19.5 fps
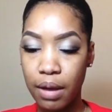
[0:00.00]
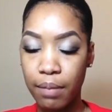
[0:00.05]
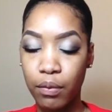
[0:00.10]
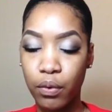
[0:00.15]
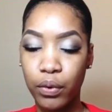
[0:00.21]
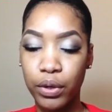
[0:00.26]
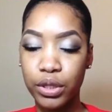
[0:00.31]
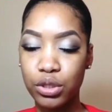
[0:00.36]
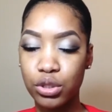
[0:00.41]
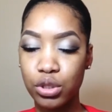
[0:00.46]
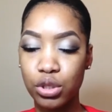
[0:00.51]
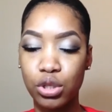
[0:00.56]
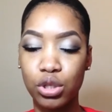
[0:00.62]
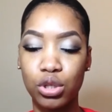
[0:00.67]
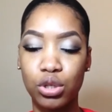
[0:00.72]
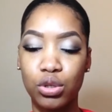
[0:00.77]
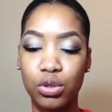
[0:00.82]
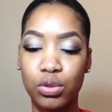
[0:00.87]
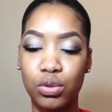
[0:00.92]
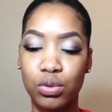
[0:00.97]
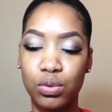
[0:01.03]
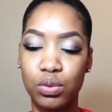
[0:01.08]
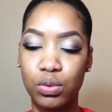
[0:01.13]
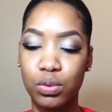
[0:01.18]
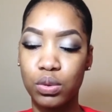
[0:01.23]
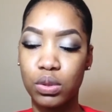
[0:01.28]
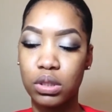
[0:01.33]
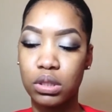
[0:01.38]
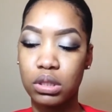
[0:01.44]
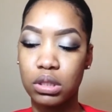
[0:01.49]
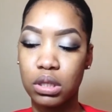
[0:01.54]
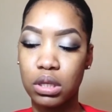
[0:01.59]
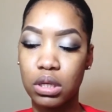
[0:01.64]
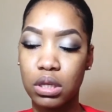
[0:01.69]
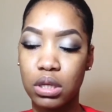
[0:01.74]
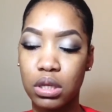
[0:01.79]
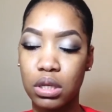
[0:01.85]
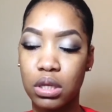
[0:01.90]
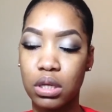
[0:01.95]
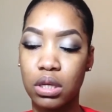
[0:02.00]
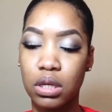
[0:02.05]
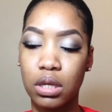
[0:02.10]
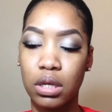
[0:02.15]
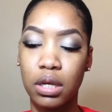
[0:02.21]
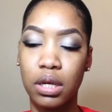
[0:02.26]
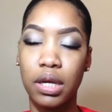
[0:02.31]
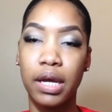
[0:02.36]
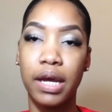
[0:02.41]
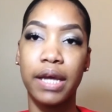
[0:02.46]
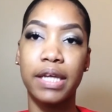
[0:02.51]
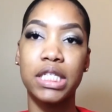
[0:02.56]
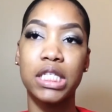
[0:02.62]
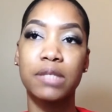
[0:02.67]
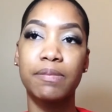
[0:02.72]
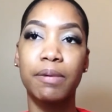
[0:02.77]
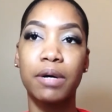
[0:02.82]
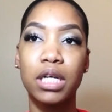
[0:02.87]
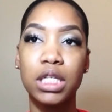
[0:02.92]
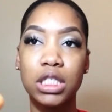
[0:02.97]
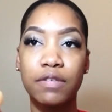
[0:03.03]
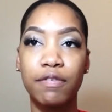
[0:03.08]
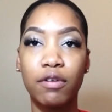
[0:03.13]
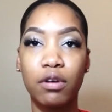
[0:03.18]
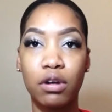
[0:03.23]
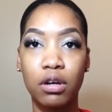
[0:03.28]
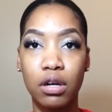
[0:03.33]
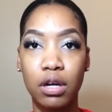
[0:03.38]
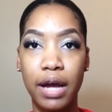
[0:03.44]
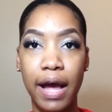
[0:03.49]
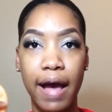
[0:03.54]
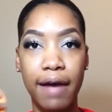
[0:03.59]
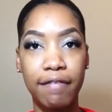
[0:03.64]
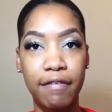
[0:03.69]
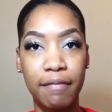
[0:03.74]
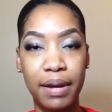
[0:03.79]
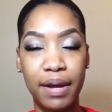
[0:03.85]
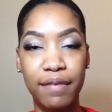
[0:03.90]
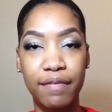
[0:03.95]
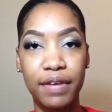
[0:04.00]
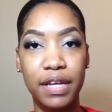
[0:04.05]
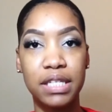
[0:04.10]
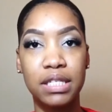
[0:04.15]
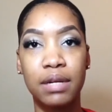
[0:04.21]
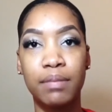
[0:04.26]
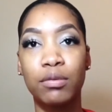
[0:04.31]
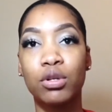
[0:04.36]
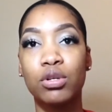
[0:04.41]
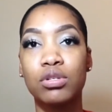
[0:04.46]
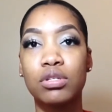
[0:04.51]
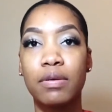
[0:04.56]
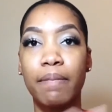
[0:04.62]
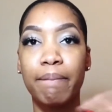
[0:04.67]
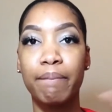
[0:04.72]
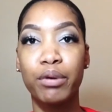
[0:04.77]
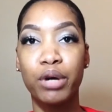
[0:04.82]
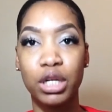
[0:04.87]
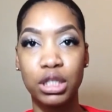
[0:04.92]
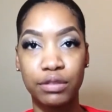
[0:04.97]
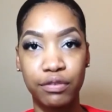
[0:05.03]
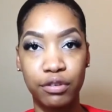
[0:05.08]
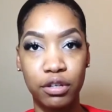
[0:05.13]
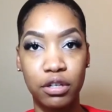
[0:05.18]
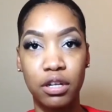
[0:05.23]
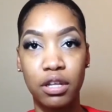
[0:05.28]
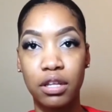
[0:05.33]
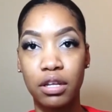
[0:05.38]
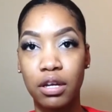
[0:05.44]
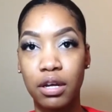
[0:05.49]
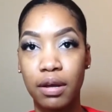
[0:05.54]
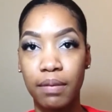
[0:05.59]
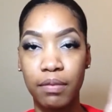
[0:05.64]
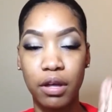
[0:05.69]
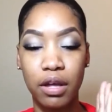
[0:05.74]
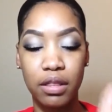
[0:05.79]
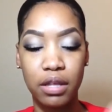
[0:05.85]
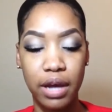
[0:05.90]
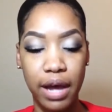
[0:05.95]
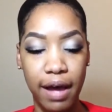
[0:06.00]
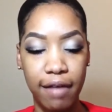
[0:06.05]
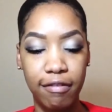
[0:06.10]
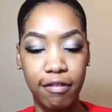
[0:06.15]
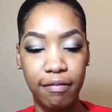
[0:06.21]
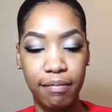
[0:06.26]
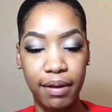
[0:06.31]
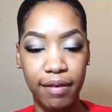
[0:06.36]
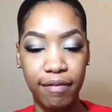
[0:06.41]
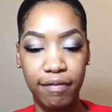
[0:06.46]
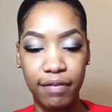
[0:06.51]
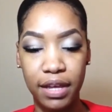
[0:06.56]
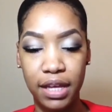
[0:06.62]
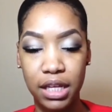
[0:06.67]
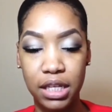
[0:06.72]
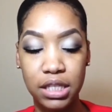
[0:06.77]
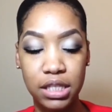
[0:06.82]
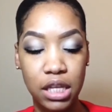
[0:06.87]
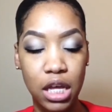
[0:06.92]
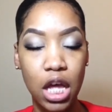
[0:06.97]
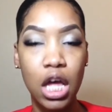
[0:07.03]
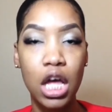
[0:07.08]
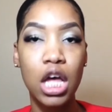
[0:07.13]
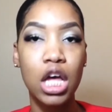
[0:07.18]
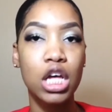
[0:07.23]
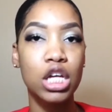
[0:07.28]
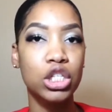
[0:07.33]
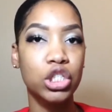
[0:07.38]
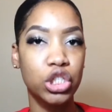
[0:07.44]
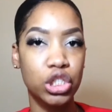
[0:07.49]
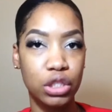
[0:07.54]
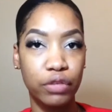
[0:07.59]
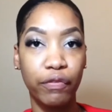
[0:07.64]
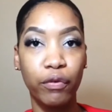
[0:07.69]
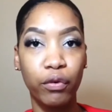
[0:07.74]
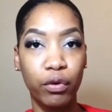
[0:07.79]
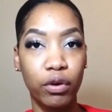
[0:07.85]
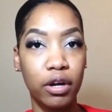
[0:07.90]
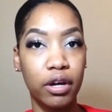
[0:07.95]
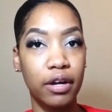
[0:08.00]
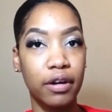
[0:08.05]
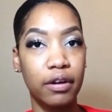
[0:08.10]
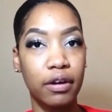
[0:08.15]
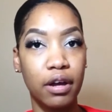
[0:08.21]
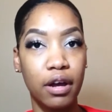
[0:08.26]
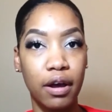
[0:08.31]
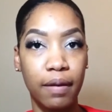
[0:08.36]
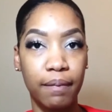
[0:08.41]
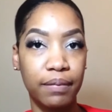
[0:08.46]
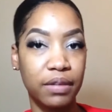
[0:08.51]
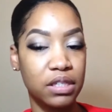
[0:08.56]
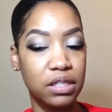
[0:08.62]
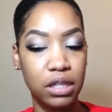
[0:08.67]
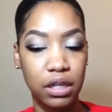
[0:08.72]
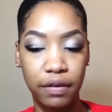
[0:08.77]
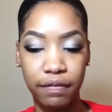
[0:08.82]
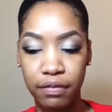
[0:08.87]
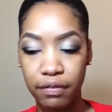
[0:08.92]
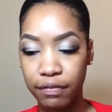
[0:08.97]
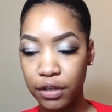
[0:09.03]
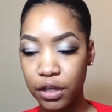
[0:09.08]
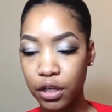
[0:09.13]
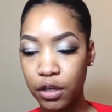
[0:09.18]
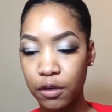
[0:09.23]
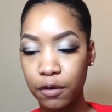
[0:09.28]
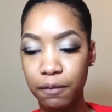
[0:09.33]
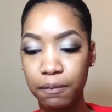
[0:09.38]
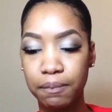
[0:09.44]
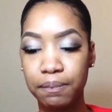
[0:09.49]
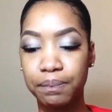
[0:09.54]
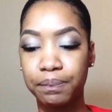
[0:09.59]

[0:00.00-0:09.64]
going to use a sponge for half of my face, and I'm going to use a brush for another, the other half of my face, just for the sake of the video.